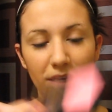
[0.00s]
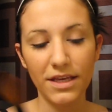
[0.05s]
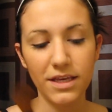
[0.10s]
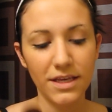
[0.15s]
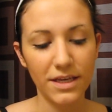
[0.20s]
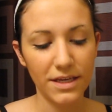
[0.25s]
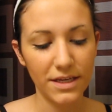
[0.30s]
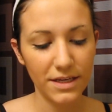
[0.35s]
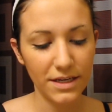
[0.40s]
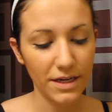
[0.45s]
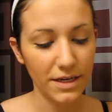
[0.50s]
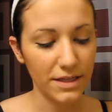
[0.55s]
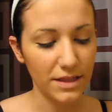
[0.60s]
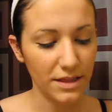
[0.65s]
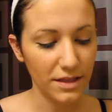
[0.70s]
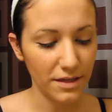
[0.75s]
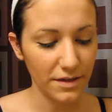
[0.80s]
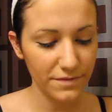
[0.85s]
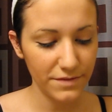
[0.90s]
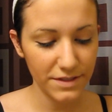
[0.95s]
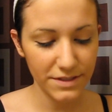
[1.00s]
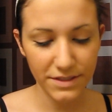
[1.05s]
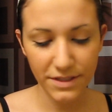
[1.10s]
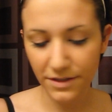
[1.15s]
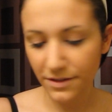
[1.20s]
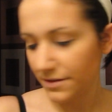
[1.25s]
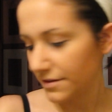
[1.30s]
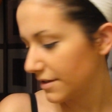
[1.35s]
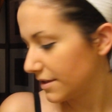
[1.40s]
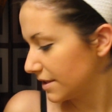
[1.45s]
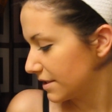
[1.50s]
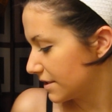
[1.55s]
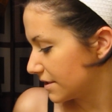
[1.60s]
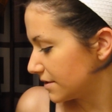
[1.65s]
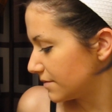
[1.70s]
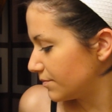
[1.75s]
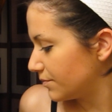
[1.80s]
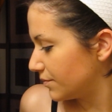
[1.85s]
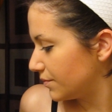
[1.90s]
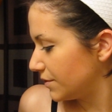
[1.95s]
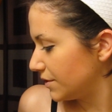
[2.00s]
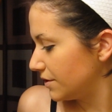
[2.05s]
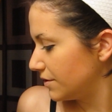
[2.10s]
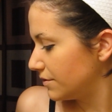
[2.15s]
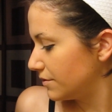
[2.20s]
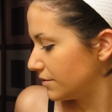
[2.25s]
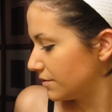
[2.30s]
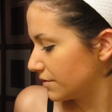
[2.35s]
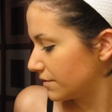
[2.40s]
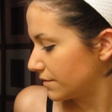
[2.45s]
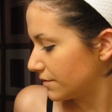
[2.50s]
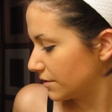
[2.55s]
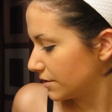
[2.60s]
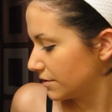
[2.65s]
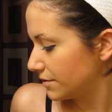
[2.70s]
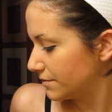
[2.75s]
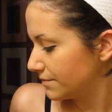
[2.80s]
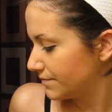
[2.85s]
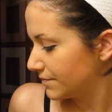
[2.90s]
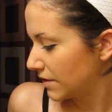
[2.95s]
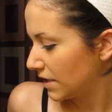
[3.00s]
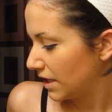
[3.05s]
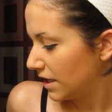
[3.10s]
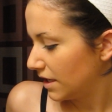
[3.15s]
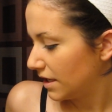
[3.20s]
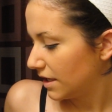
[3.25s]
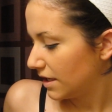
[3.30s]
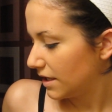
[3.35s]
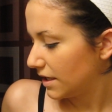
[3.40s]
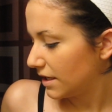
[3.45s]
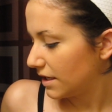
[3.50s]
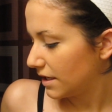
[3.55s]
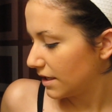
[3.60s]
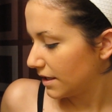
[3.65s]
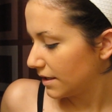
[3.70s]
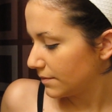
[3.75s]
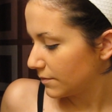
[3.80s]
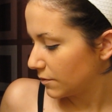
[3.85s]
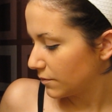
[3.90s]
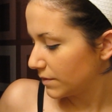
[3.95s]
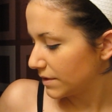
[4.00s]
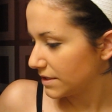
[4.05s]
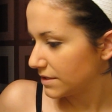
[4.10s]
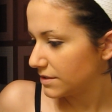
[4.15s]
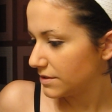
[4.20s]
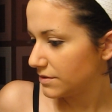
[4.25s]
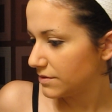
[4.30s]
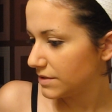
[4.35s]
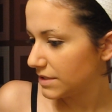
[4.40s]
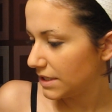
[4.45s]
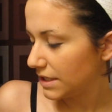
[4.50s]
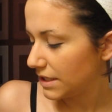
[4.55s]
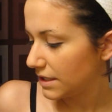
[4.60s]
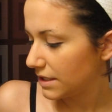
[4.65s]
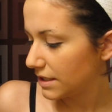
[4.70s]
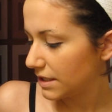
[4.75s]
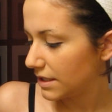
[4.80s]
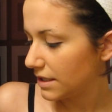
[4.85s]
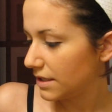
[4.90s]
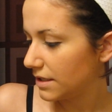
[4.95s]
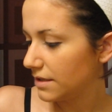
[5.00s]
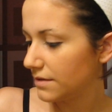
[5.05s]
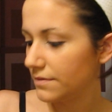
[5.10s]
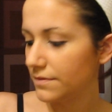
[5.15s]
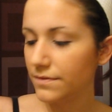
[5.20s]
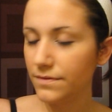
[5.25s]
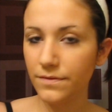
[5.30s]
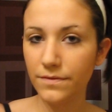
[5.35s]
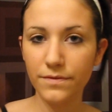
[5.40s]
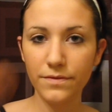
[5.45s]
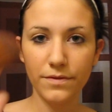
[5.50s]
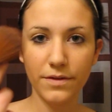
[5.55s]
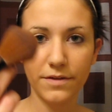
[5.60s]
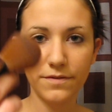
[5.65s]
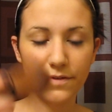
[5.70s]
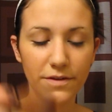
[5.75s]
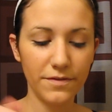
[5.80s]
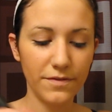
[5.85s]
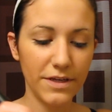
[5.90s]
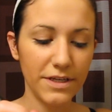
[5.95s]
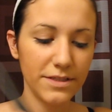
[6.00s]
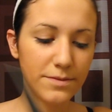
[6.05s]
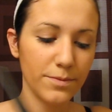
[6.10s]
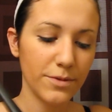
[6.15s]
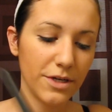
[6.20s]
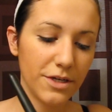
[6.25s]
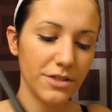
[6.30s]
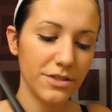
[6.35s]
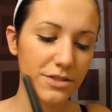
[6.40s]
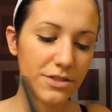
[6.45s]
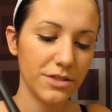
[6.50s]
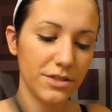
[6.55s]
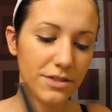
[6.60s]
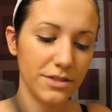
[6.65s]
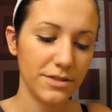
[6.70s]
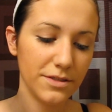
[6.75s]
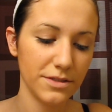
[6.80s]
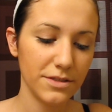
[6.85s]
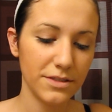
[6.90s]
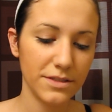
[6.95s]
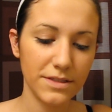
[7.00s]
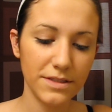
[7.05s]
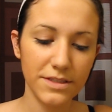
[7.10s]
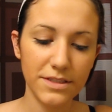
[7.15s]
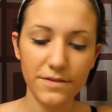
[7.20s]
and I love this color. I think it's beautiful. And I'm going to take a fluffy face brush. It's a